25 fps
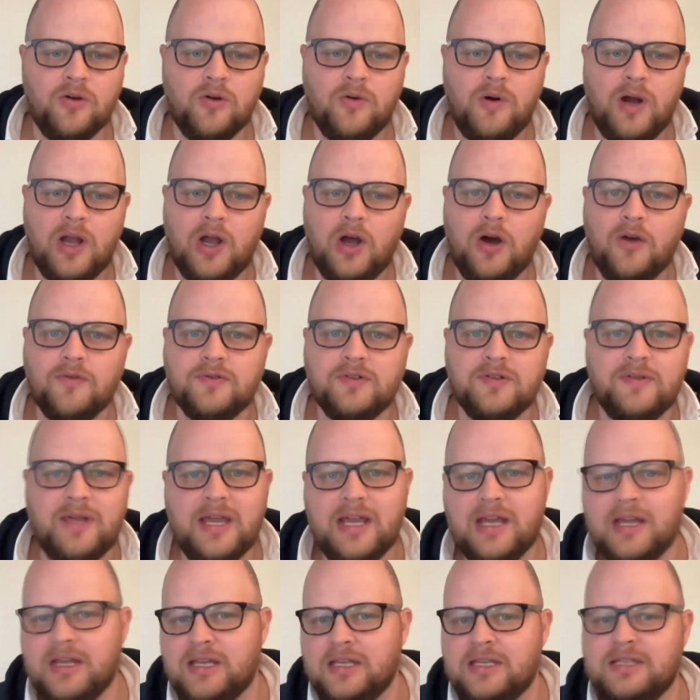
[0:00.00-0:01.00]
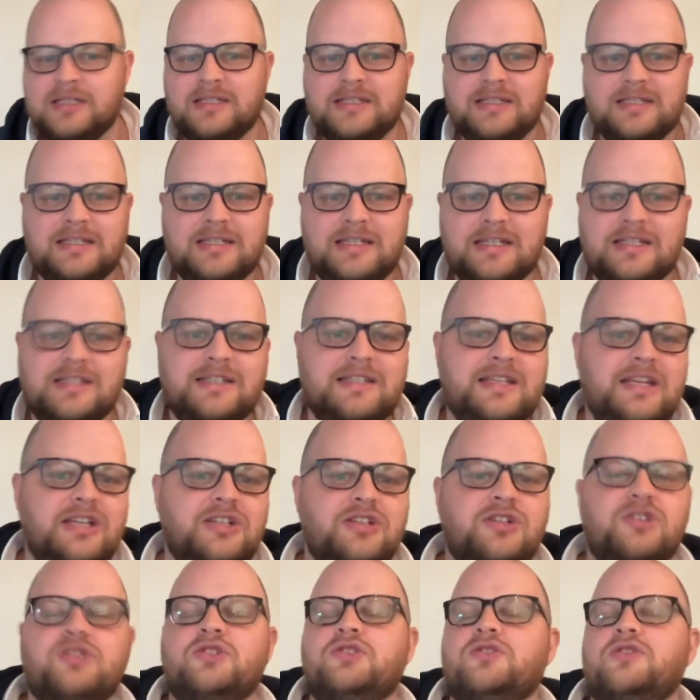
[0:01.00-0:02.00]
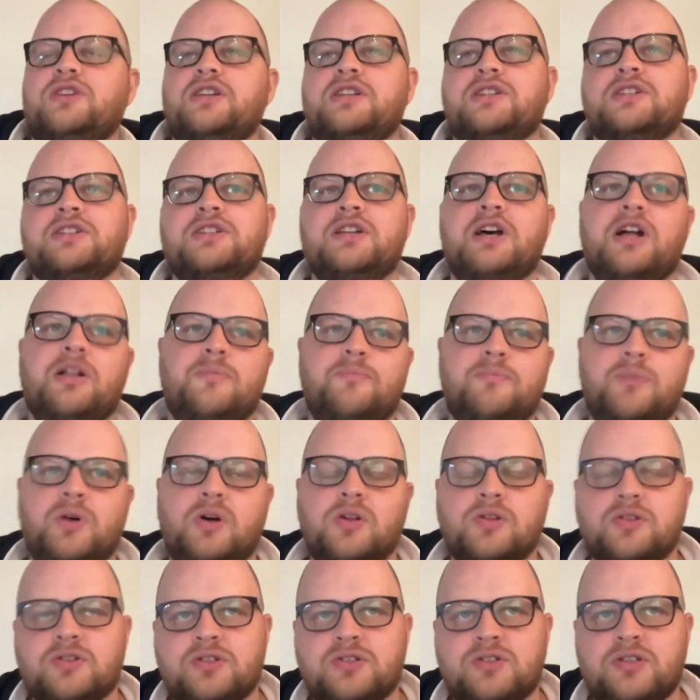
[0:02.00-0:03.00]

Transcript: quite often they're decision tree style bots.